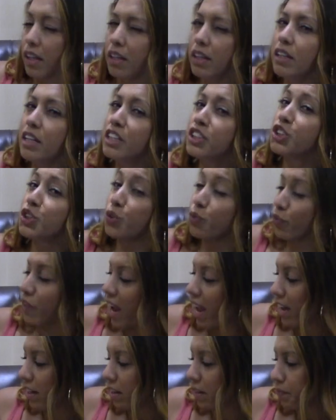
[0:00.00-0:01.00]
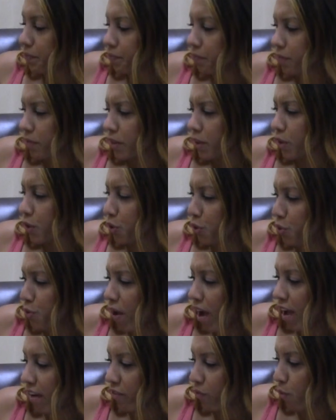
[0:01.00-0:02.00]
"Ninja Red, you
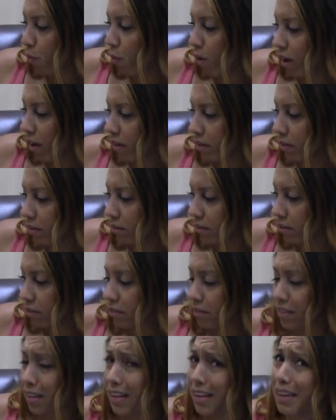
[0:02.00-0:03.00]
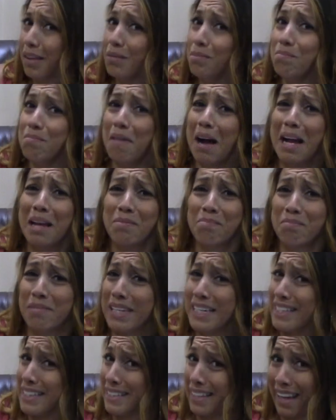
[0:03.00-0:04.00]
have won. My
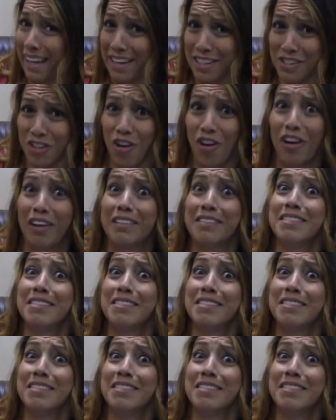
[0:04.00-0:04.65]
meat days are